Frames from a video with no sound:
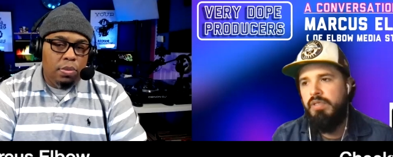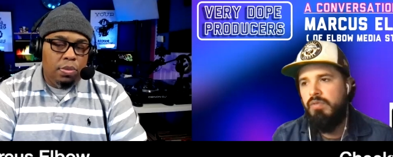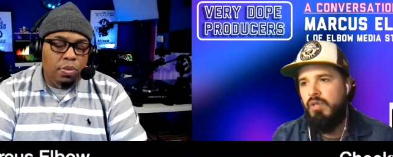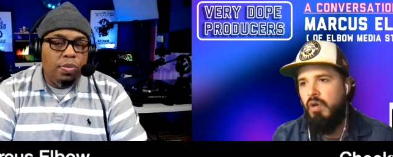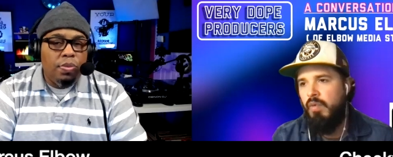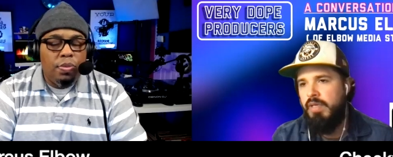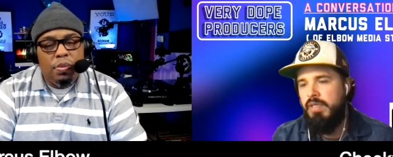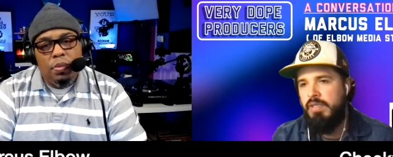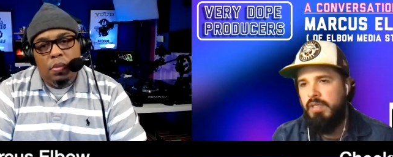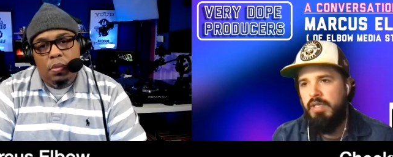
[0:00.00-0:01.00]
Speaker 1: there was
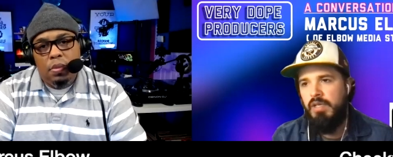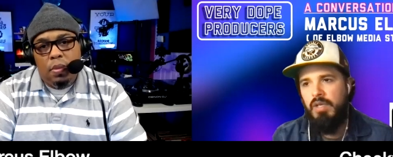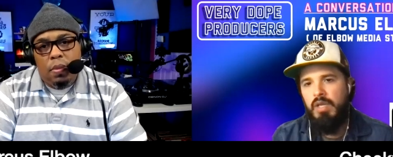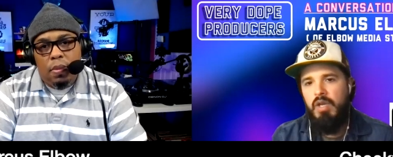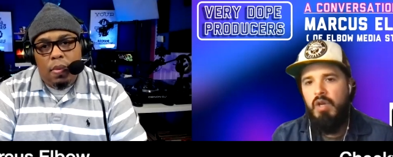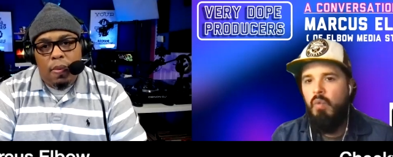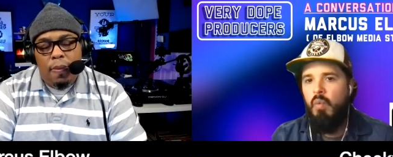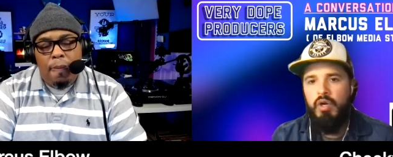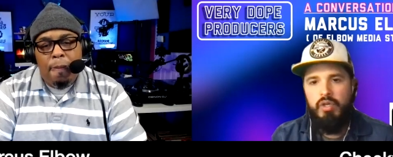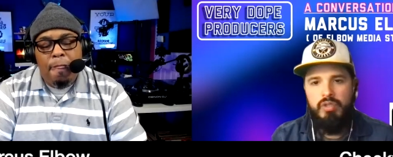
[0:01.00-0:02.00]
always like
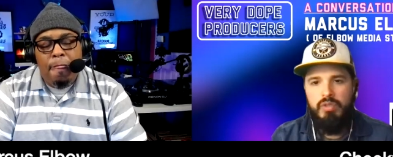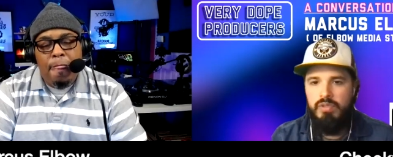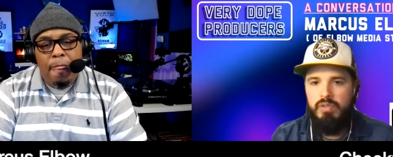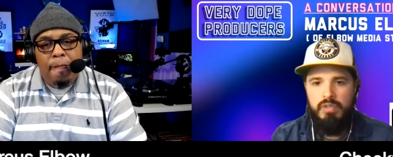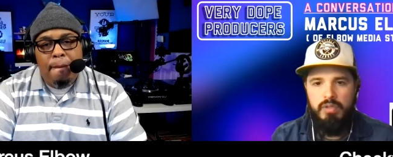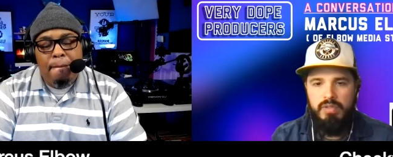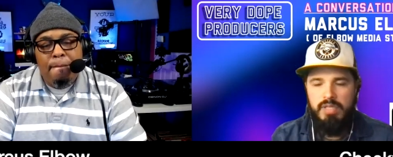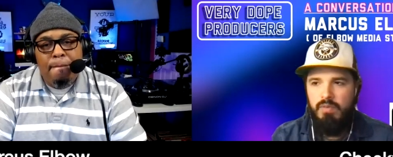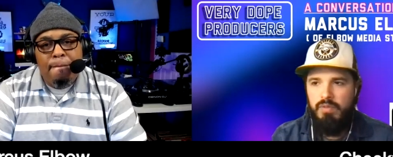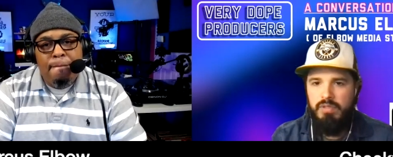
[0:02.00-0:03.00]
one or two studios
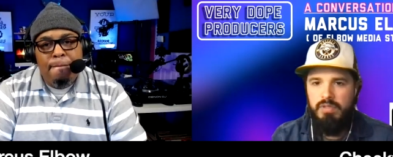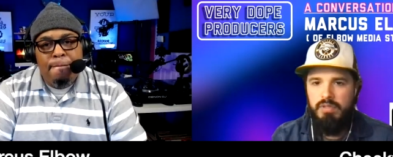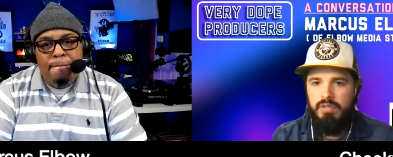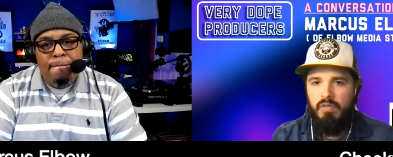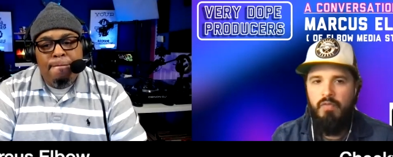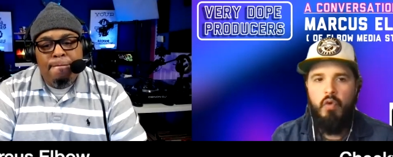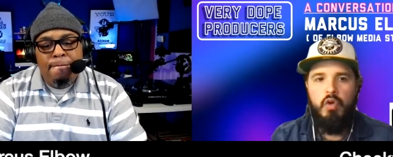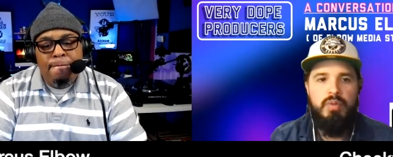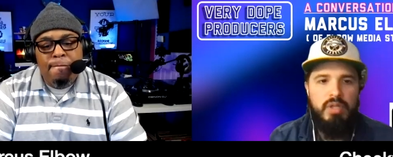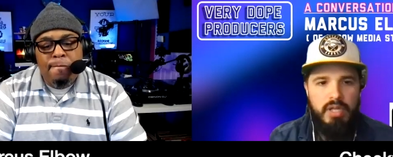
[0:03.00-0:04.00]
that was
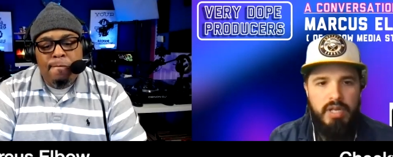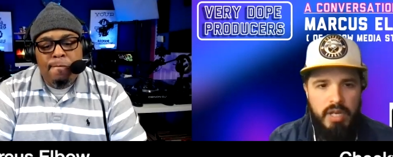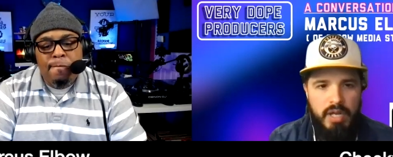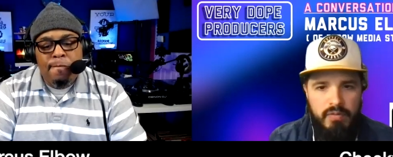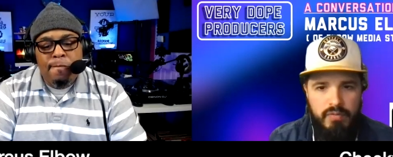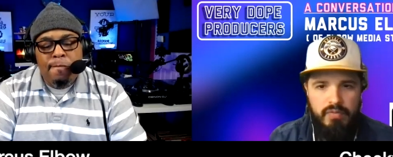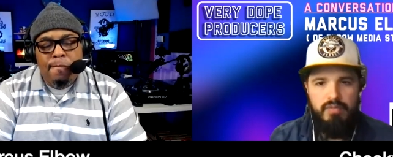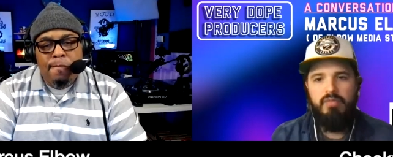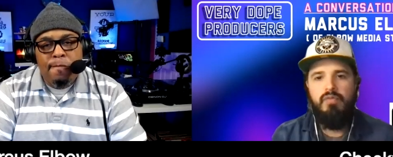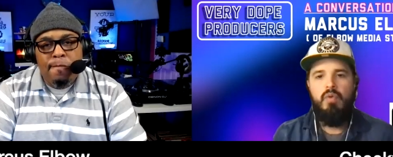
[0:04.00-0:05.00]
affordable enough
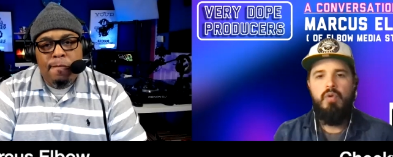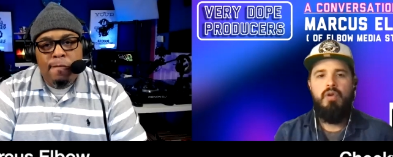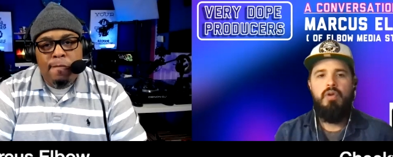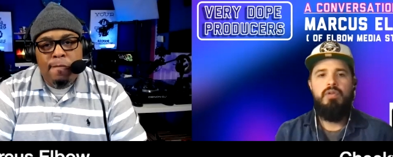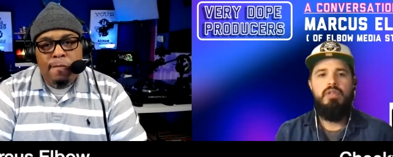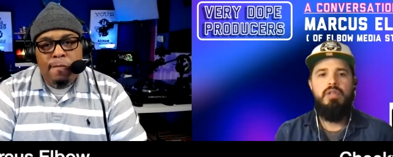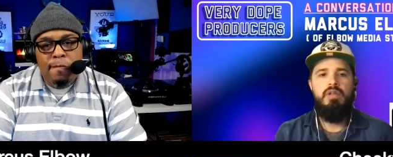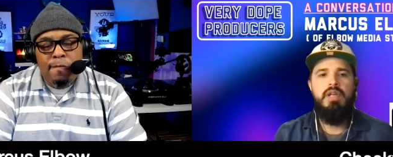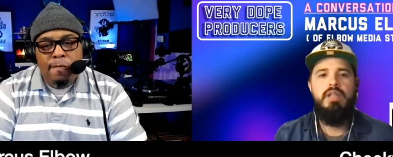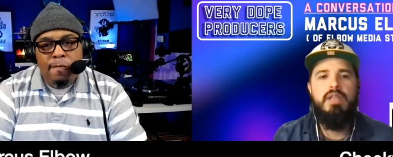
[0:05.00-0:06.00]
for you know
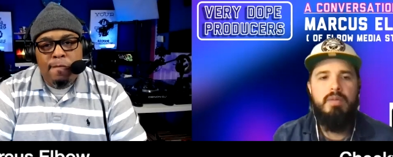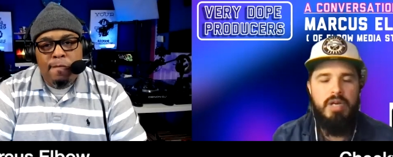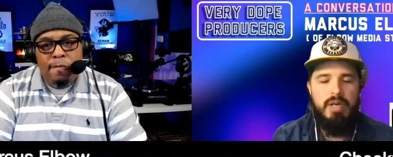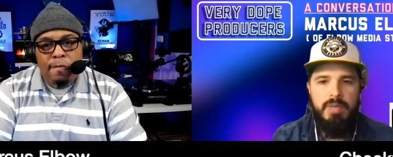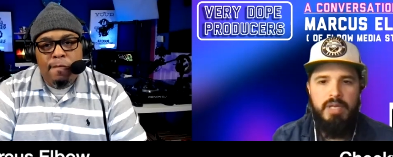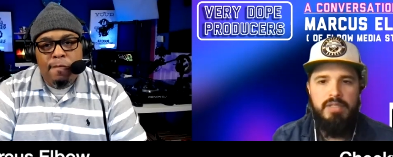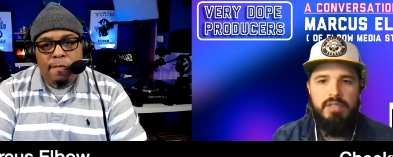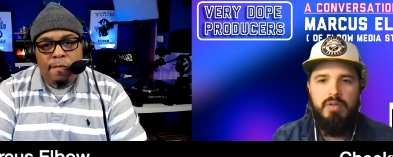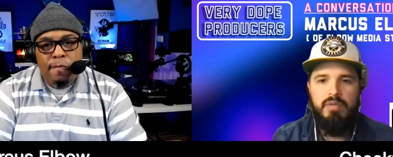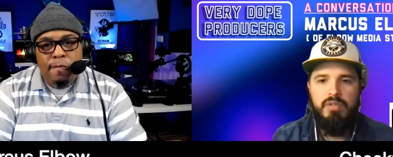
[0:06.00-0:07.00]
a lot of the hip hop heads to
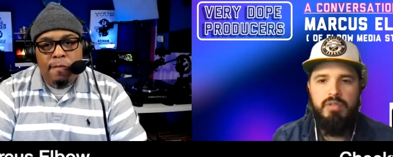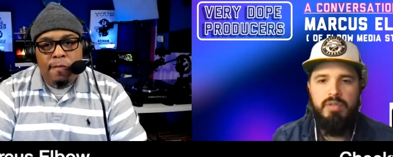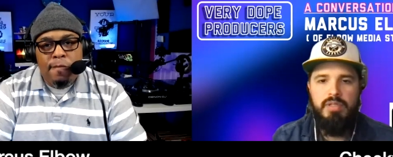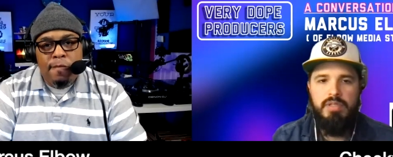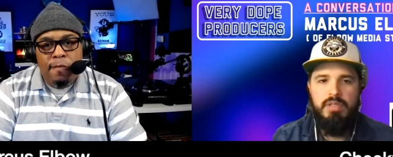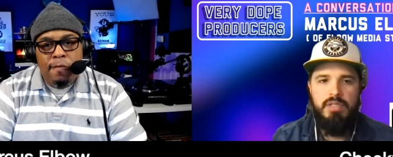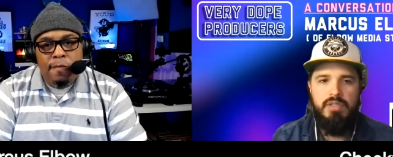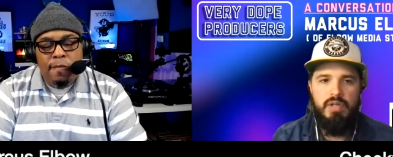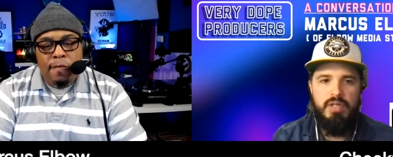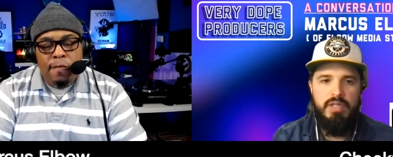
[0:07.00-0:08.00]
go to and and
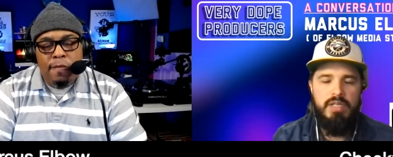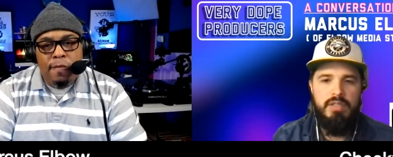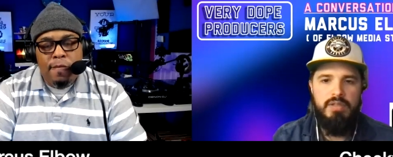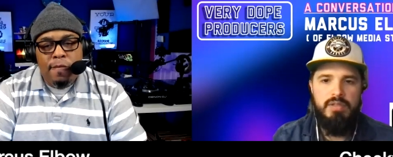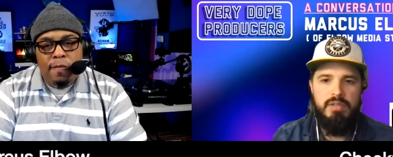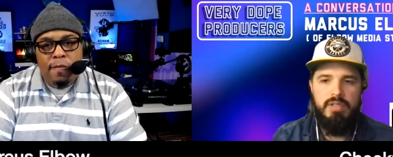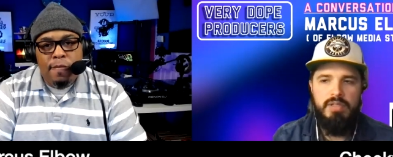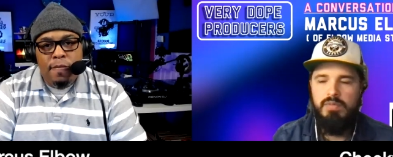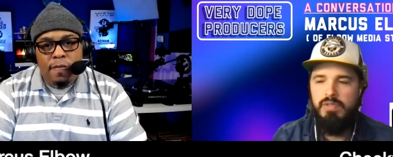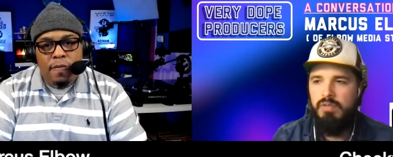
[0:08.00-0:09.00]
try to like get in the studio and
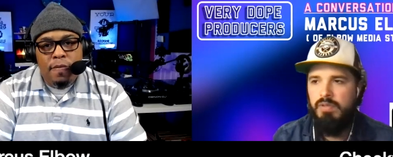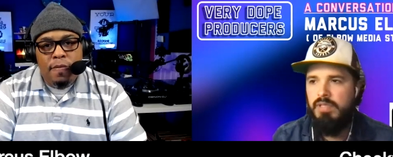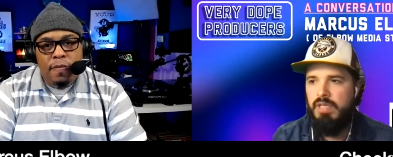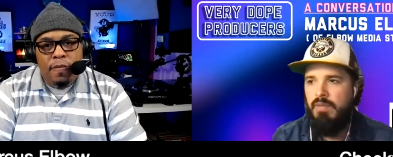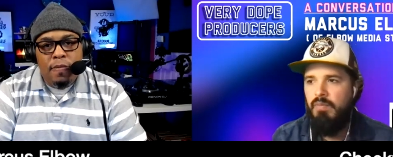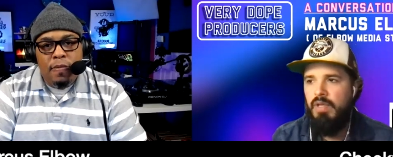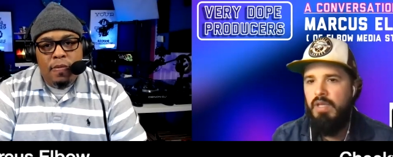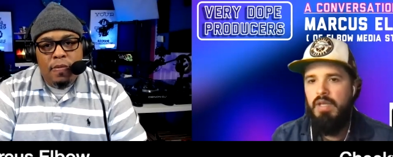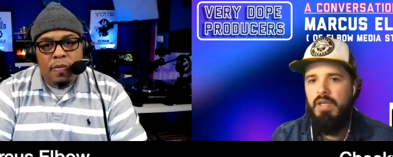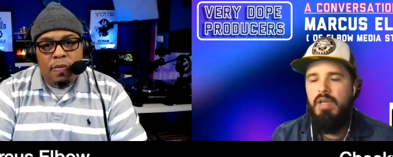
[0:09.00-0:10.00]
get some studio time
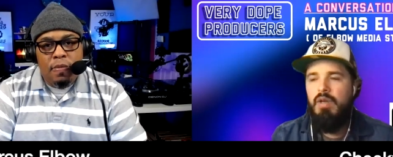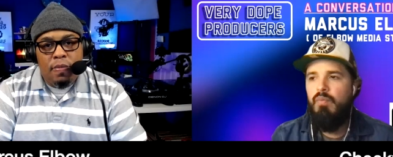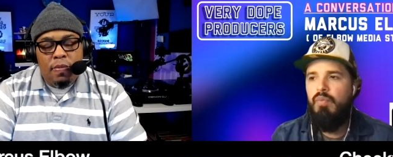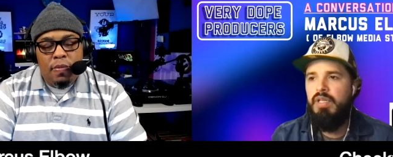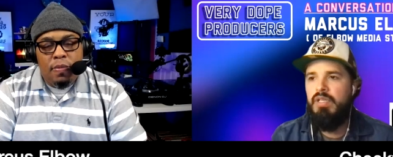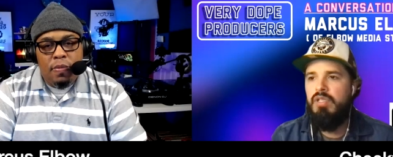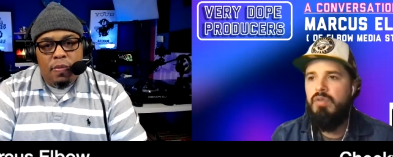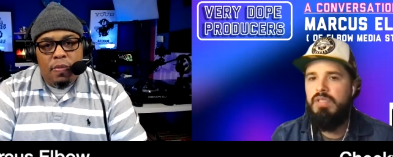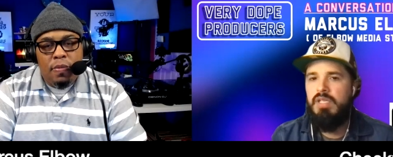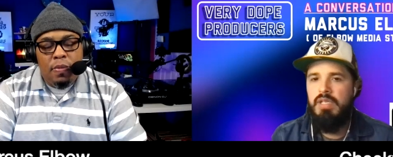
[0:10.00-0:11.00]
but in
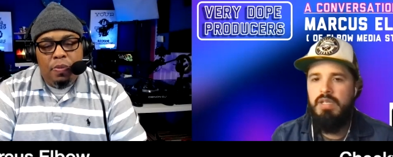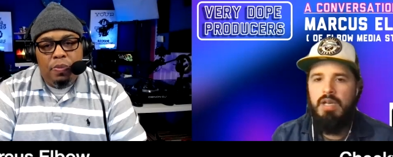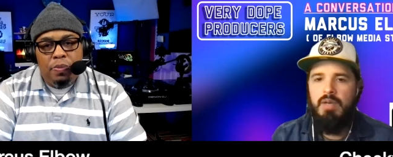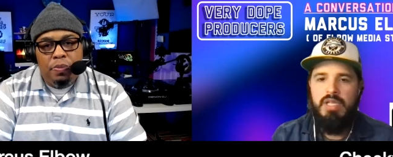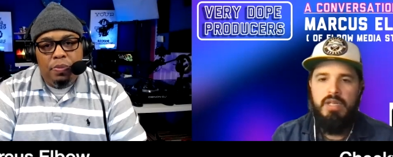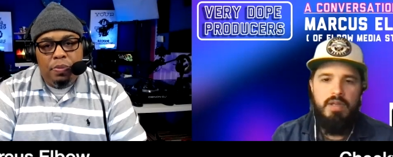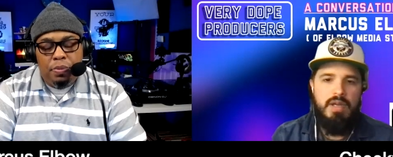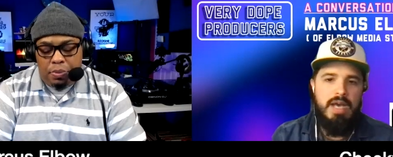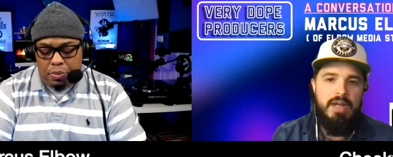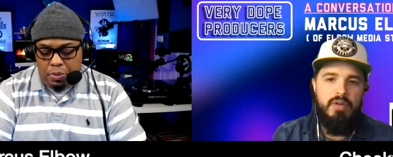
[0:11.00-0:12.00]
houston i mean
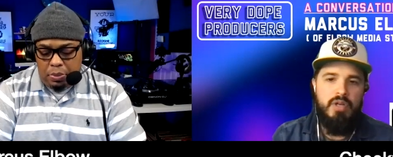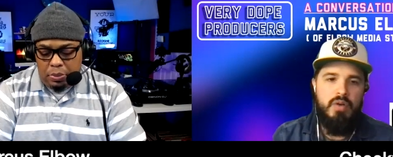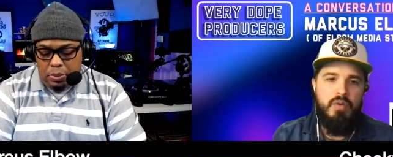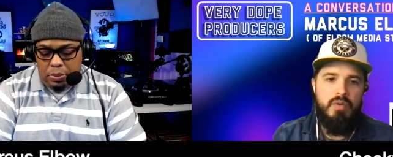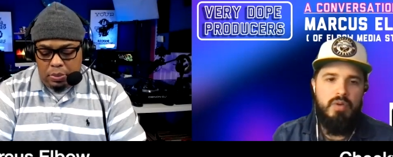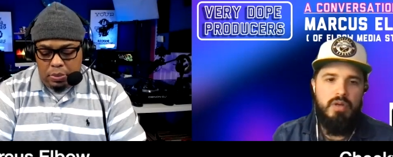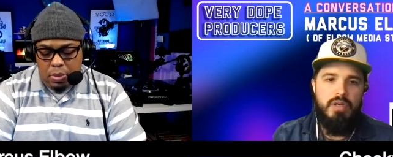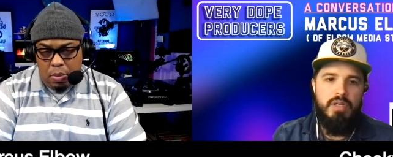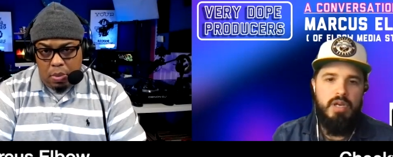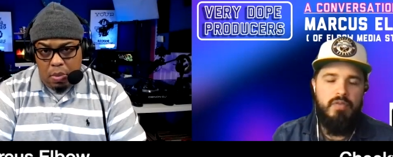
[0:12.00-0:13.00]
i don't know
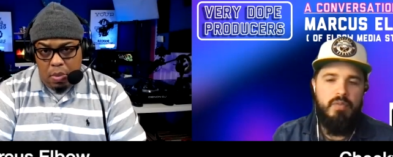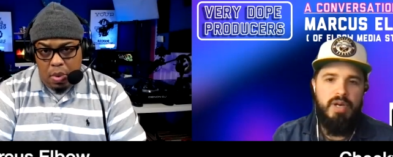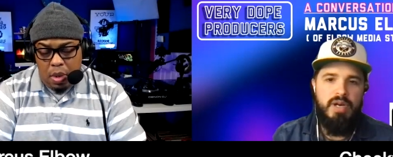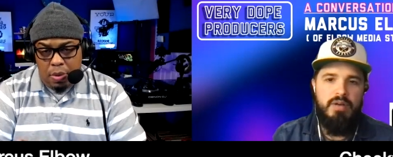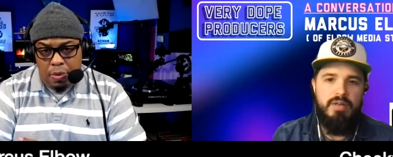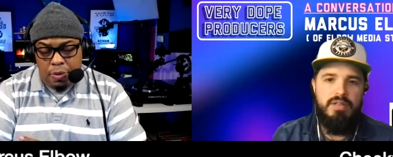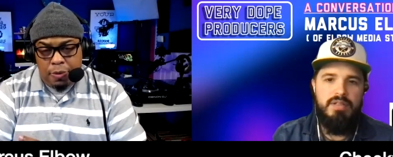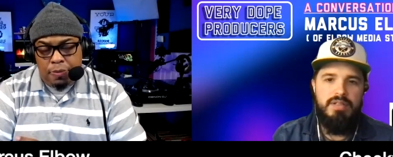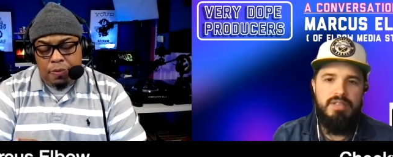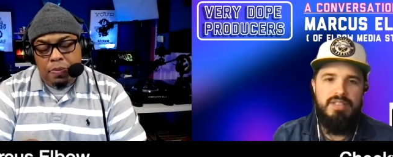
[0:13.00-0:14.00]
enough about
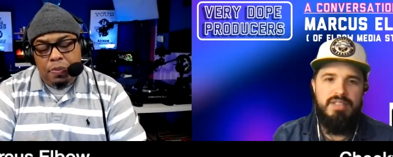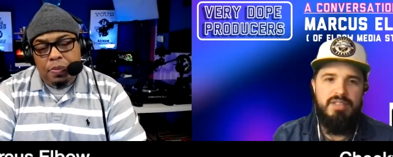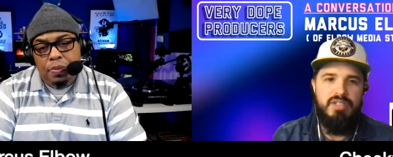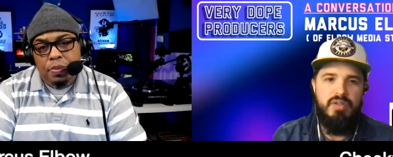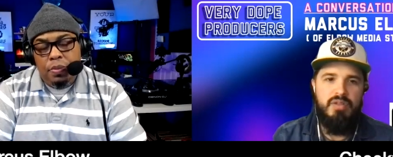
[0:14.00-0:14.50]
you know the